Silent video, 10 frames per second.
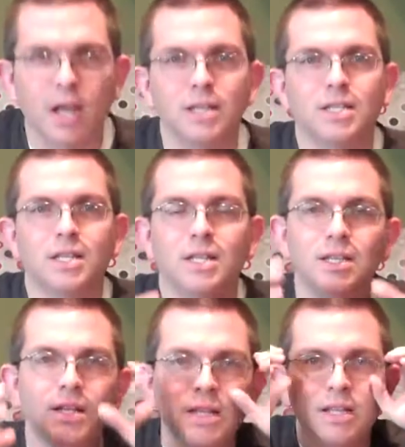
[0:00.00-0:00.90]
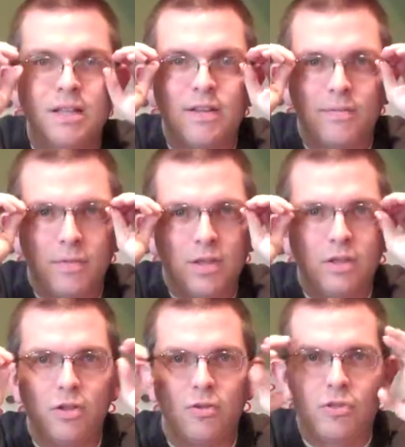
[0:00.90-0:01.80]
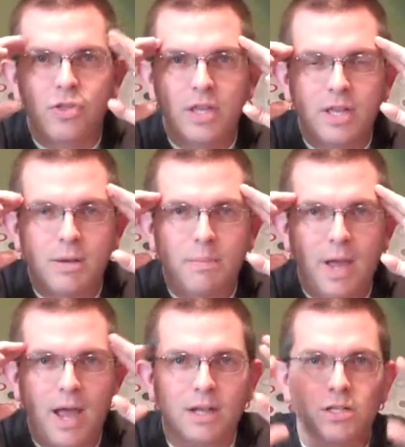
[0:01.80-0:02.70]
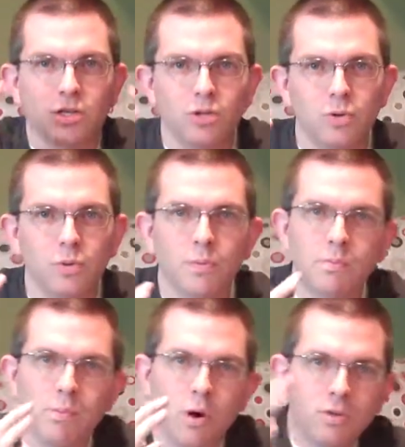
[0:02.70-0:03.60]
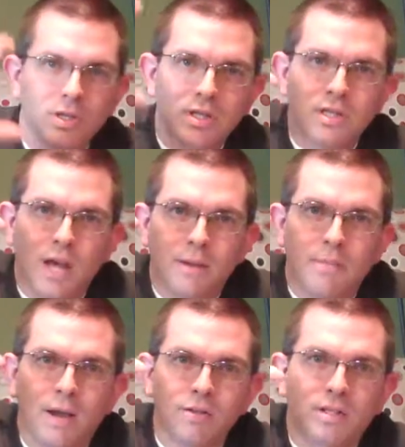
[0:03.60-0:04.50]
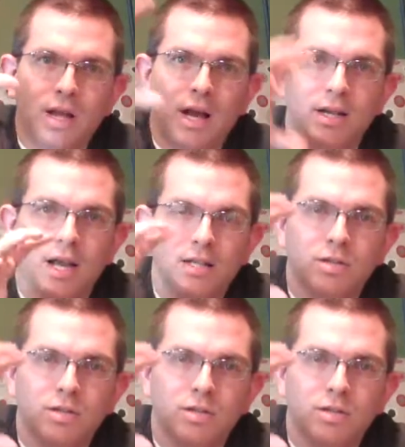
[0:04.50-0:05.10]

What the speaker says: 19, you're thinking back to Moses on Mount Sinai.